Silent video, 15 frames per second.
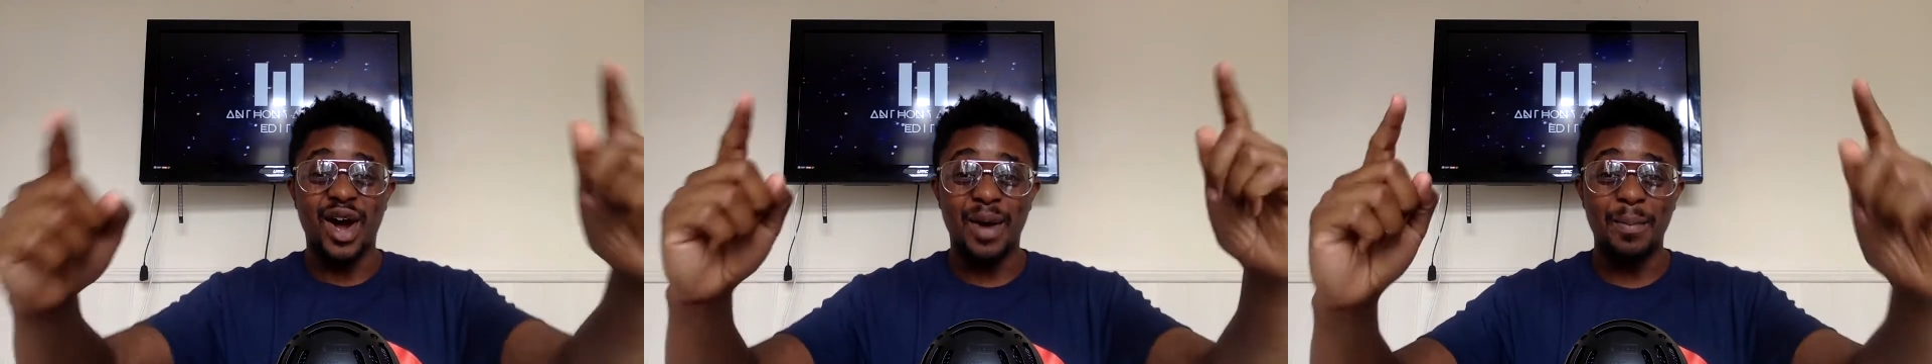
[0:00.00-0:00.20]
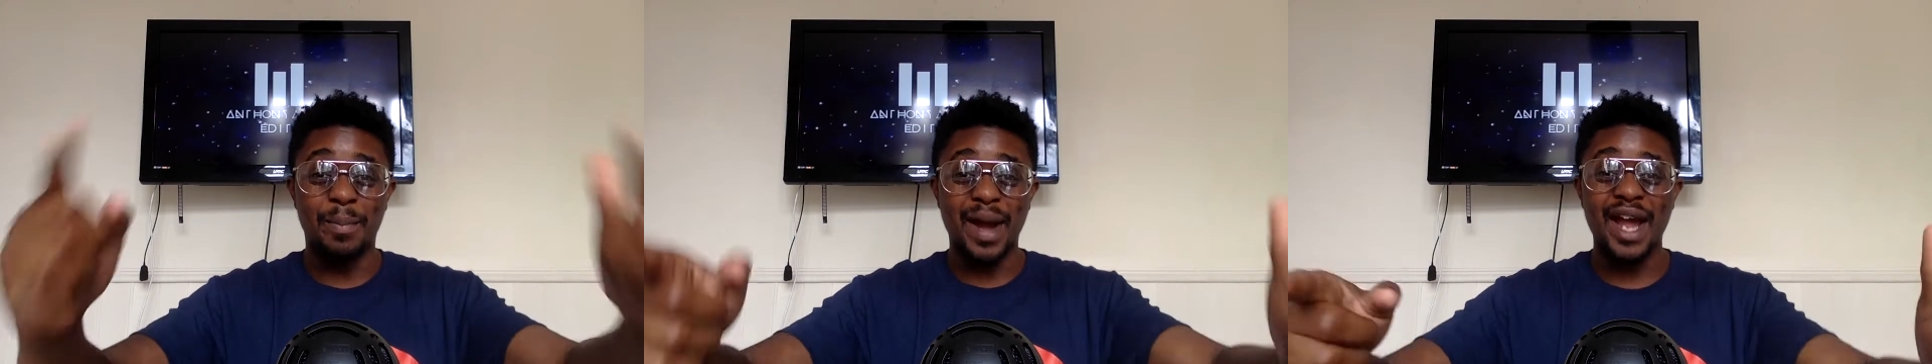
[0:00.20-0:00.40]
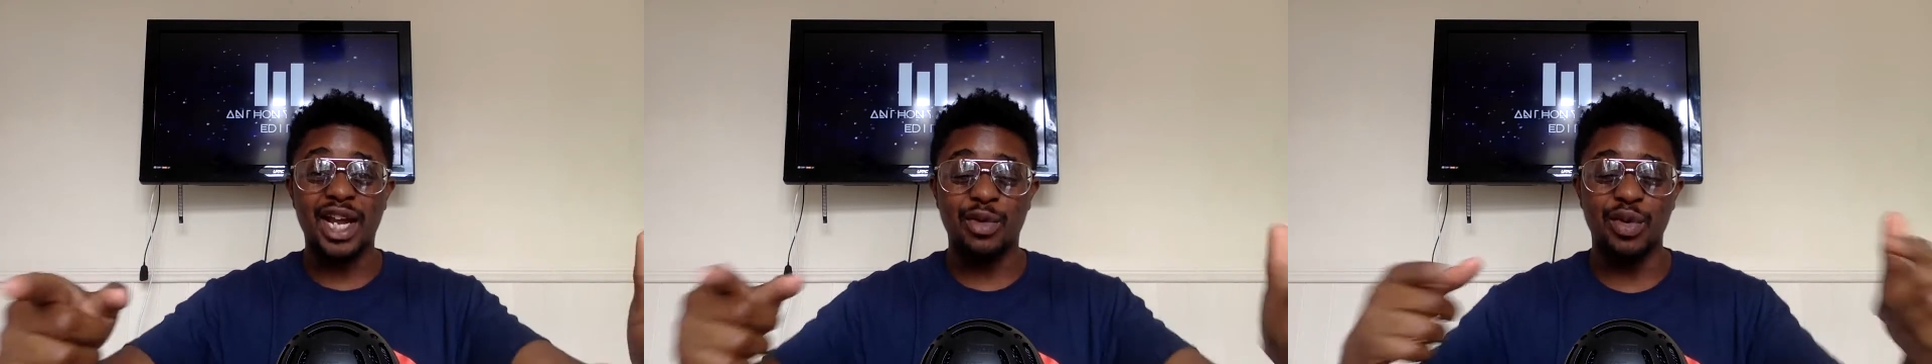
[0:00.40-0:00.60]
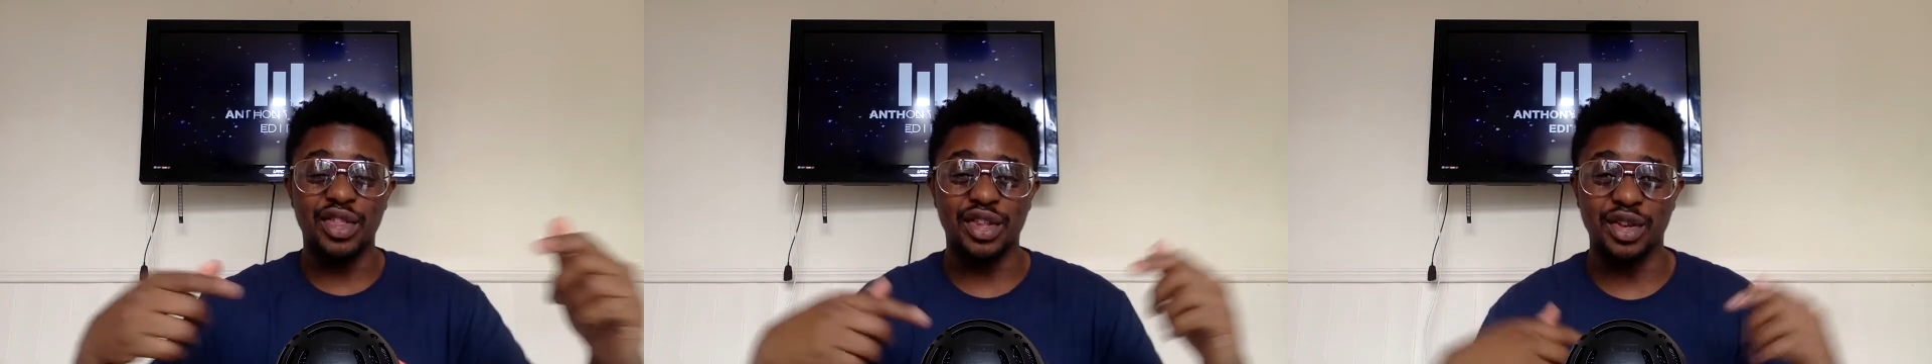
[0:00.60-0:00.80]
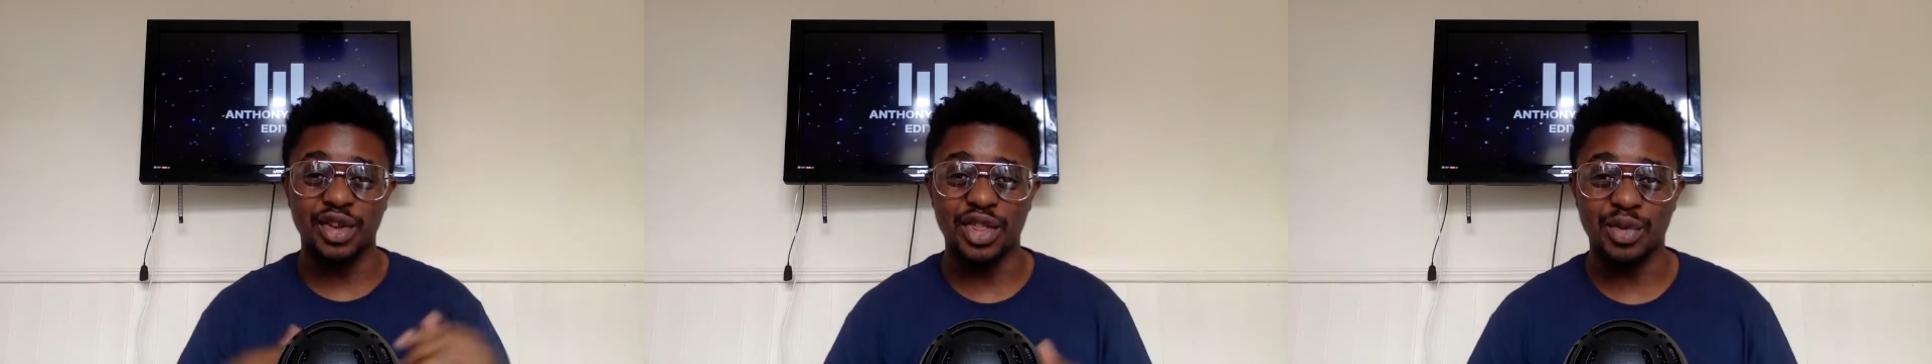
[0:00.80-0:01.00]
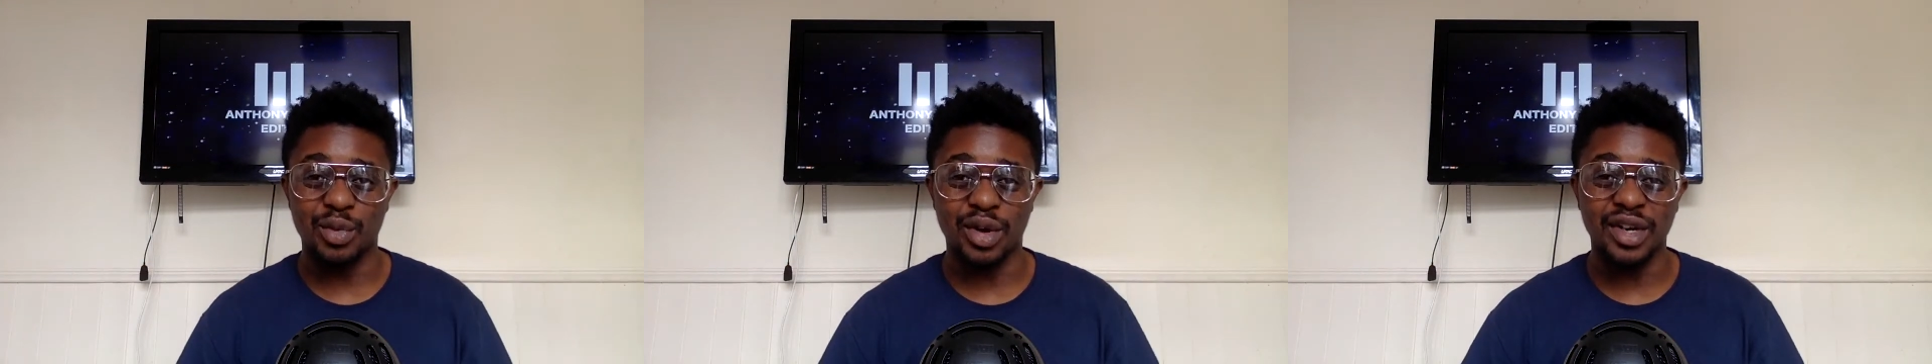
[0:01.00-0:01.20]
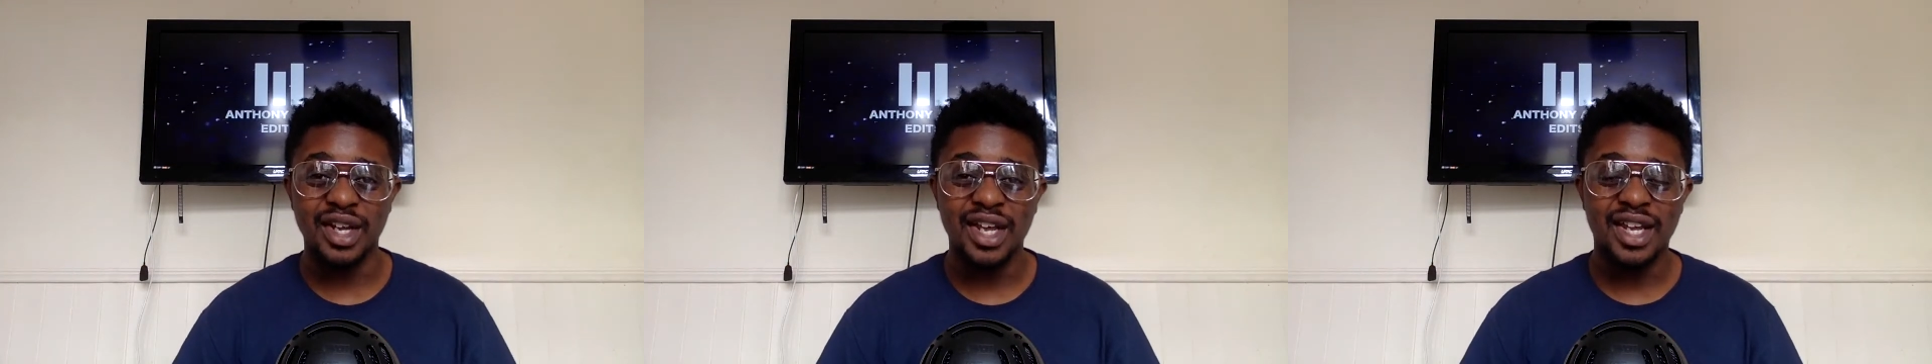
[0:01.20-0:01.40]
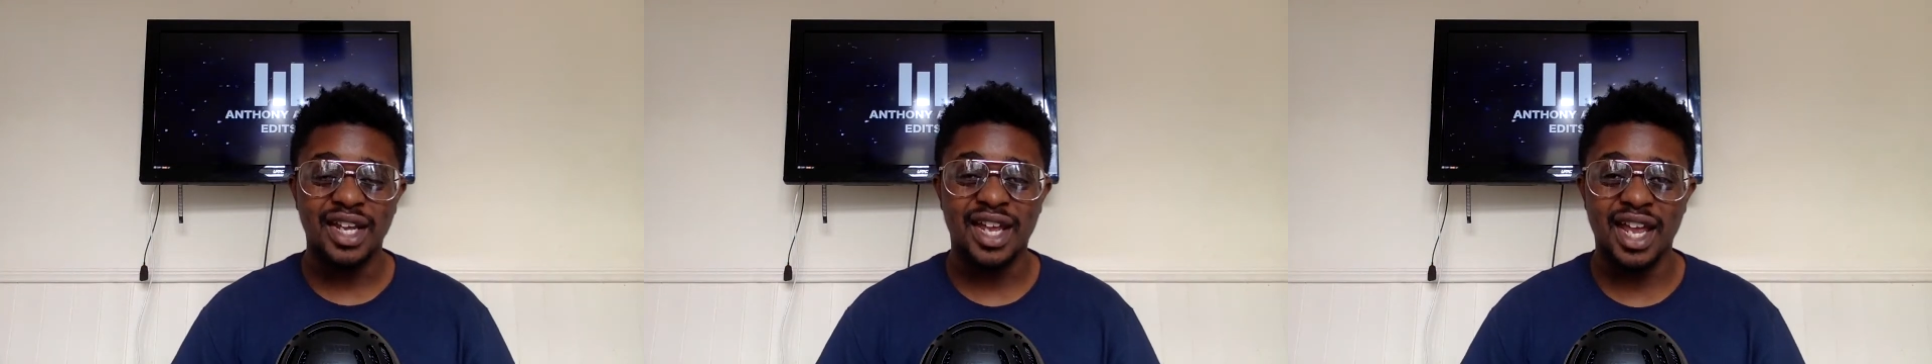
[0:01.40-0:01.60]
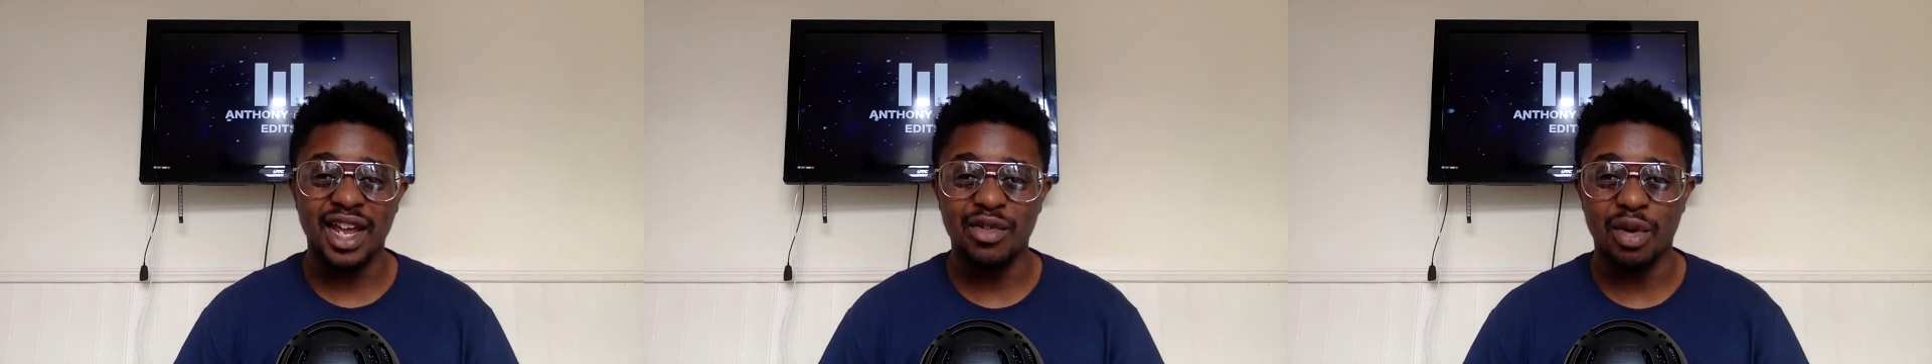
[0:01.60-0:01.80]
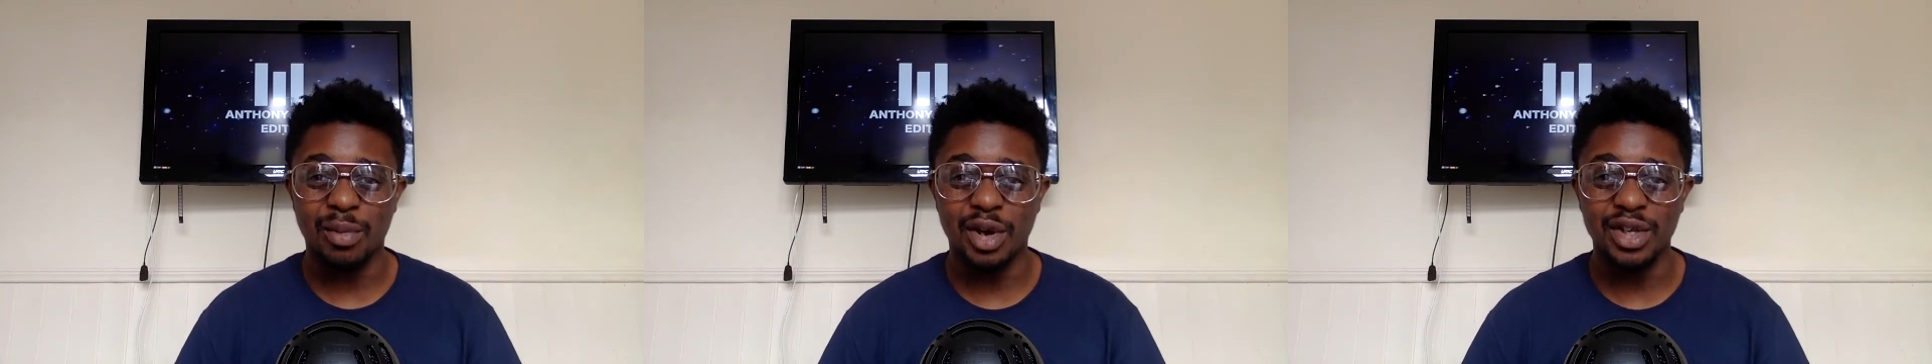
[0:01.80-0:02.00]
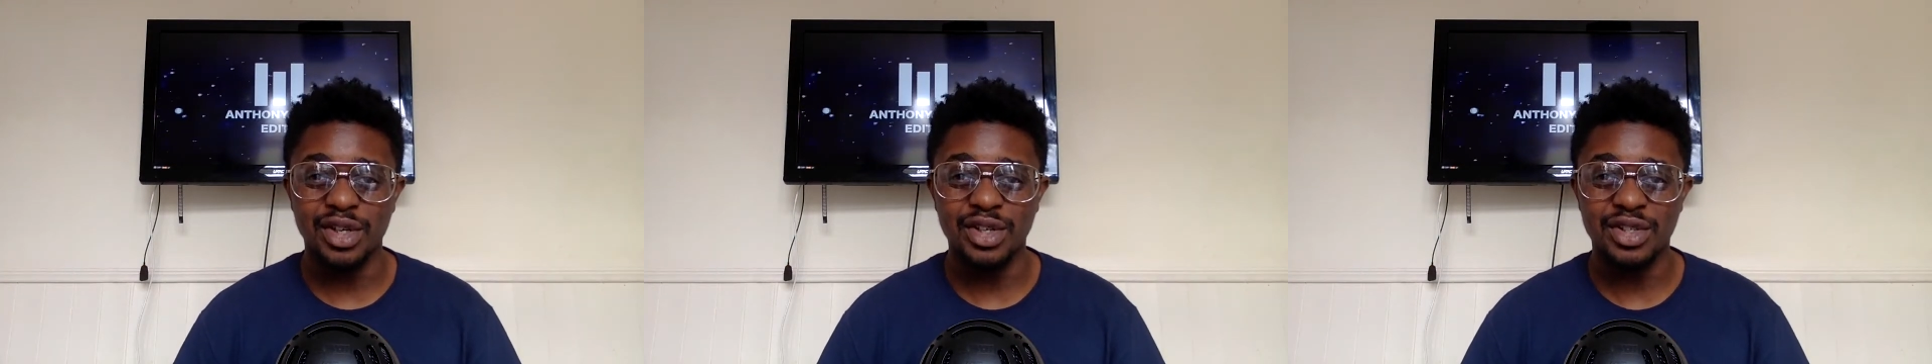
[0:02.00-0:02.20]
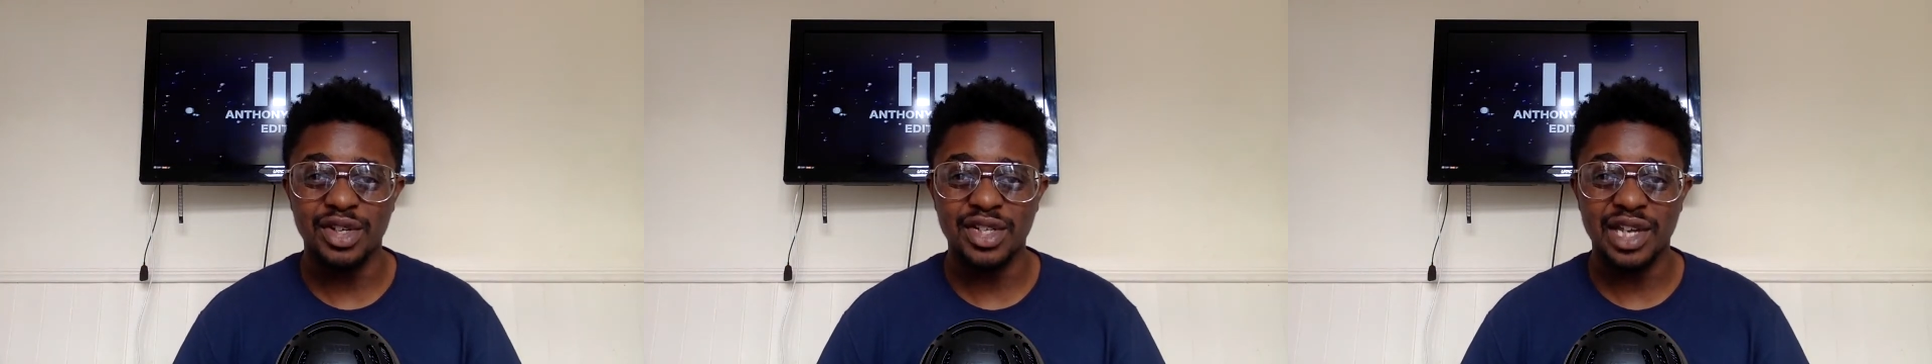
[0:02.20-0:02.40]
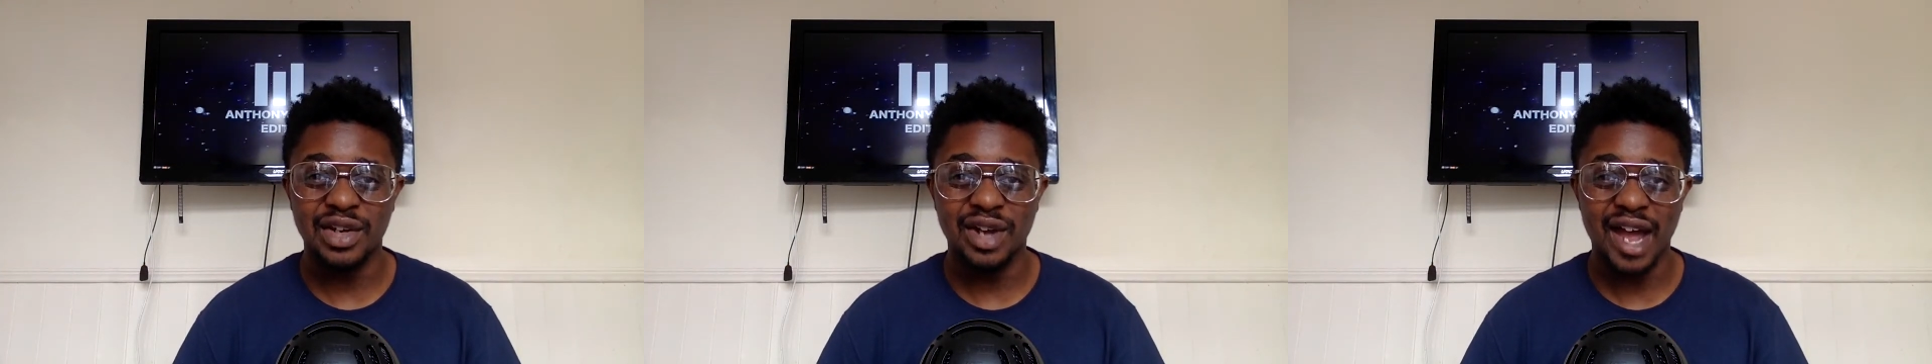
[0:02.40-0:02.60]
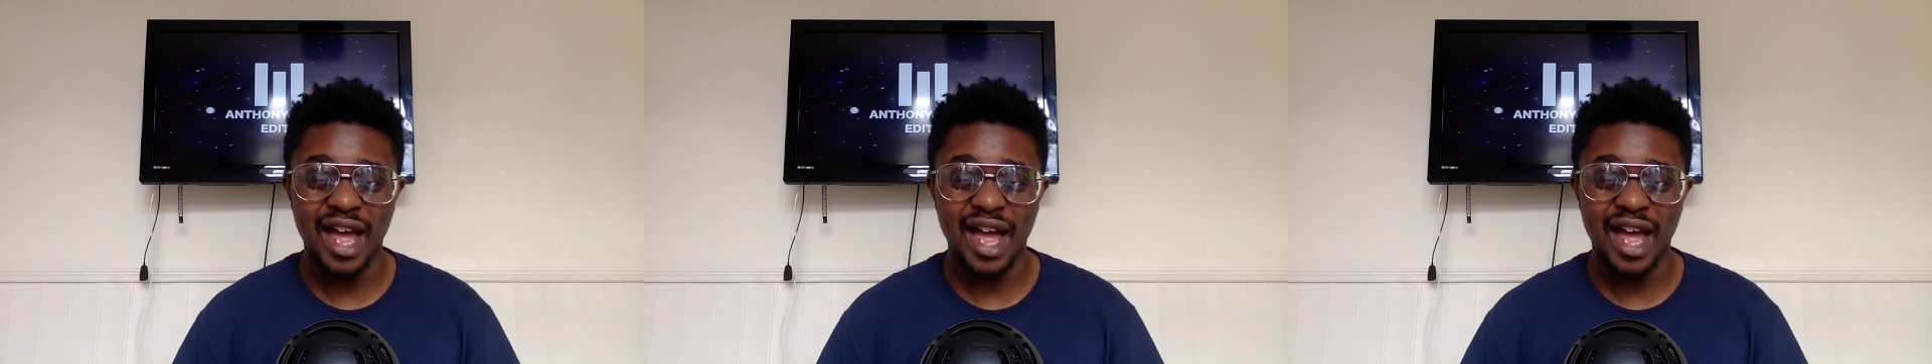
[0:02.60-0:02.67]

I'm back with another one here on my YouTube channel,